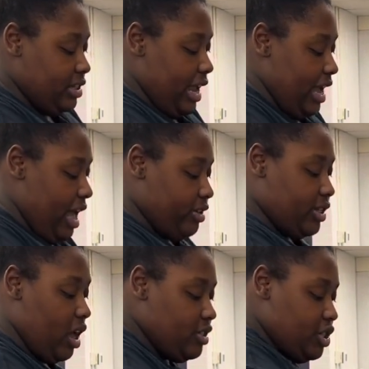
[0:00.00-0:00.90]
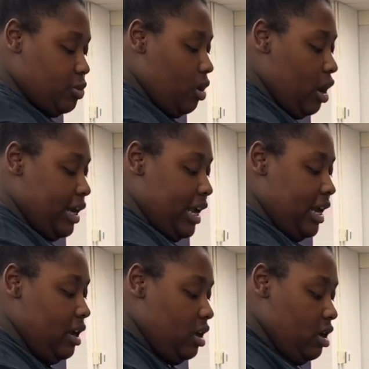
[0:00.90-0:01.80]
like how saucy you want it
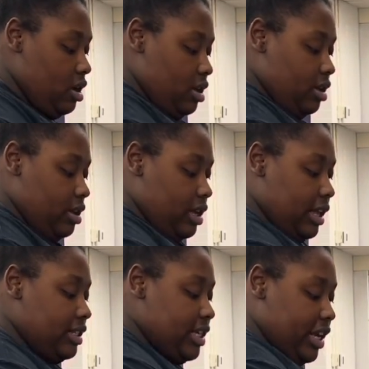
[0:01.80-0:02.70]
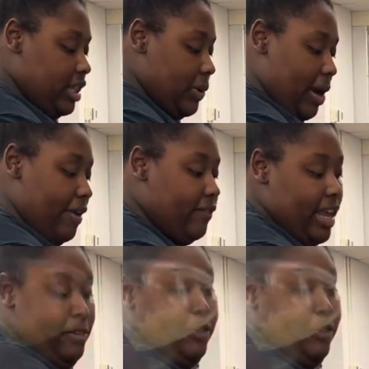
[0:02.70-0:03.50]
to get the right flavor.